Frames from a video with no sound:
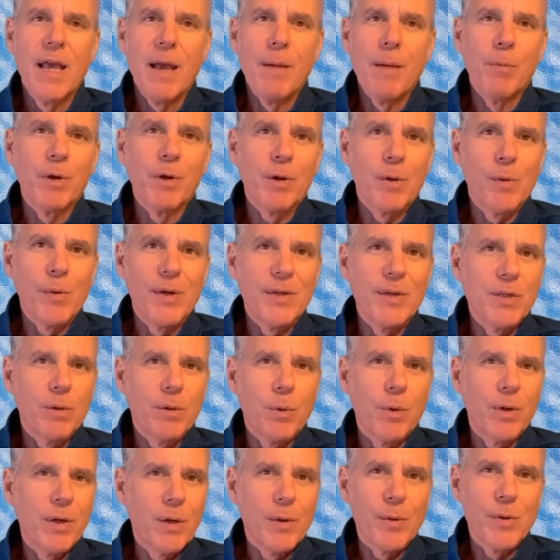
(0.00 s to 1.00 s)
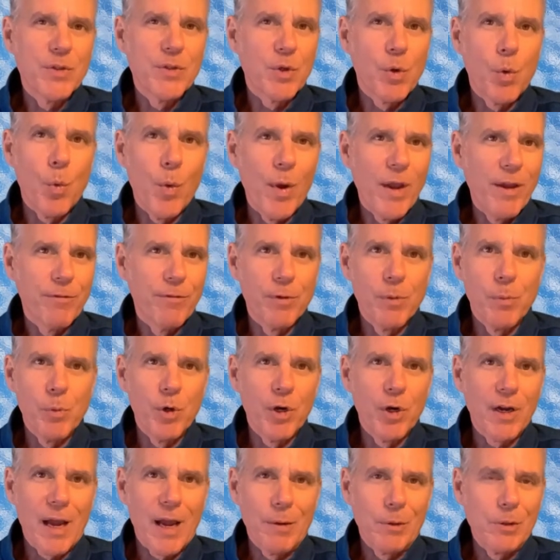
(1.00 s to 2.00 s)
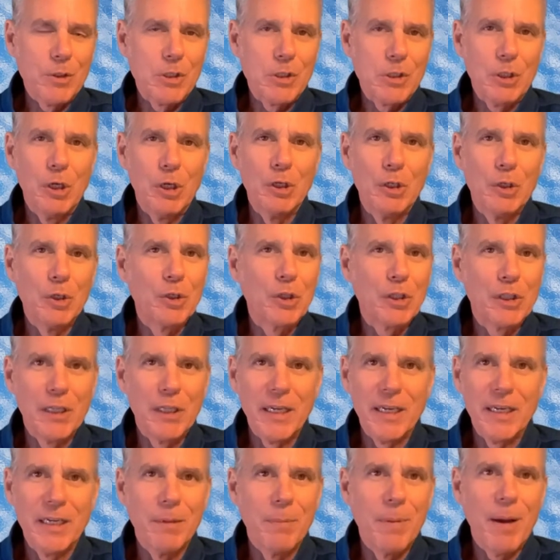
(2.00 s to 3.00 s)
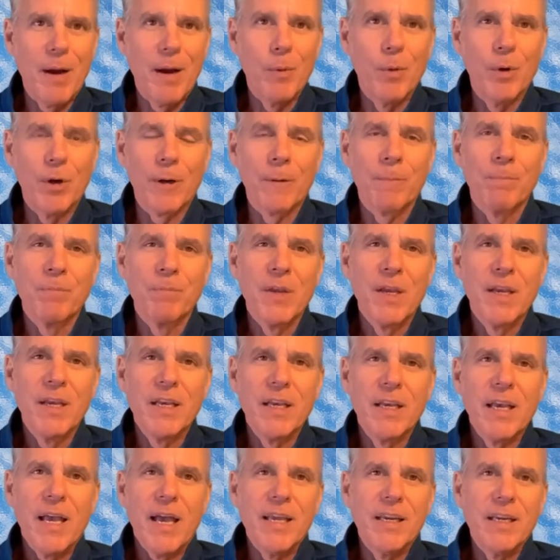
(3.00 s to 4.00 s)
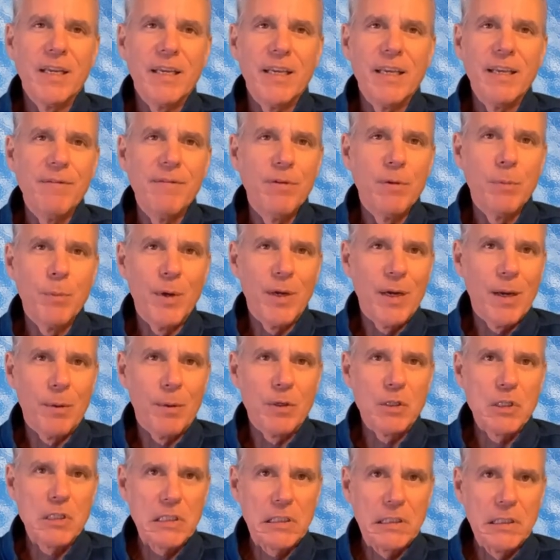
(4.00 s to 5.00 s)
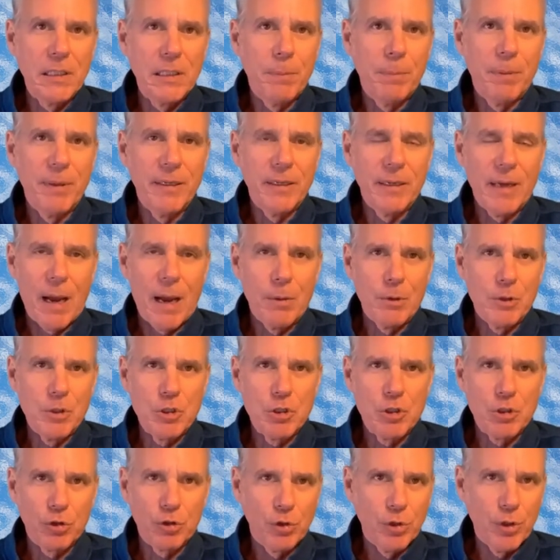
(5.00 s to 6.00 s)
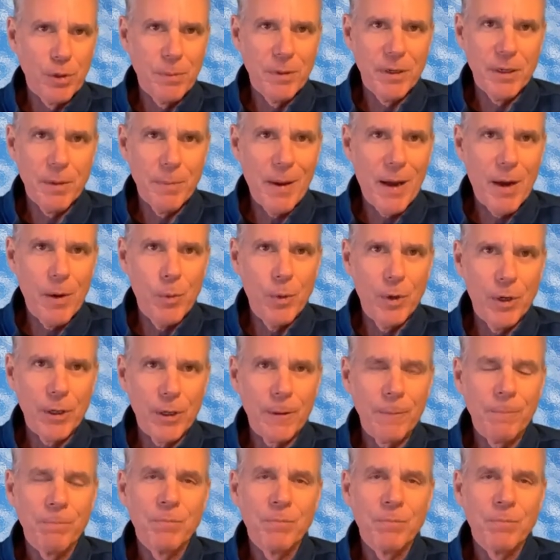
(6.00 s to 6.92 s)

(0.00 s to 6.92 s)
And when I was away from work, I was still thinking about work. And even when I was sleeping, I was dreaming about work.